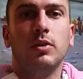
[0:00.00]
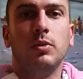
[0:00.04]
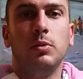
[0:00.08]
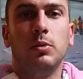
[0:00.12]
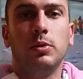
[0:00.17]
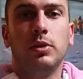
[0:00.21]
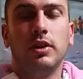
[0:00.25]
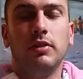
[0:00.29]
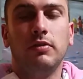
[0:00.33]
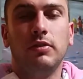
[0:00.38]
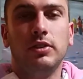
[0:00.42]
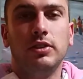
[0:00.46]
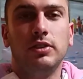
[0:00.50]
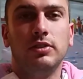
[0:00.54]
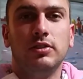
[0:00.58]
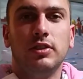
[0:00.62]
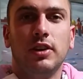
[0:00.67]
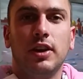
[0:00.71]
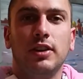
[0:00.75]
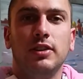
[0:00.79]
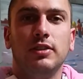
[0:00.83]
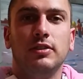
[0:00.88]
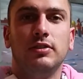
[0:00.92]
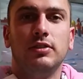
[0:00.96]
With every
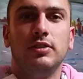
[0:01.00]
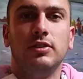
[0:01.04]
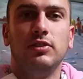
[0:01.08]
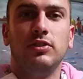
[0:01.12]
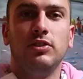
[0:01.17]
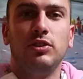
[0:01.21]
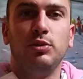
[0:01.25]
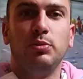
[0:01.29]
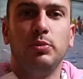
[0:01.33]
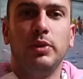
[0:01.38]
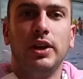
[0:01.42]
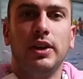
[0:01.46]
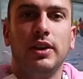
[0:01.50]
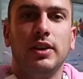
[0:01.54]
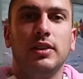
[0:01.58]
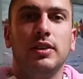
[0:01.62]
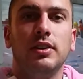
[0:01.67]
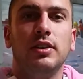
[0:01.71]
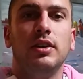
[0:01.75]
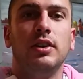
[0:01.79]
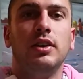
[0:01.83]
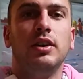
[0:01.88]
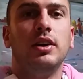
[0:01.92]
design decision you make,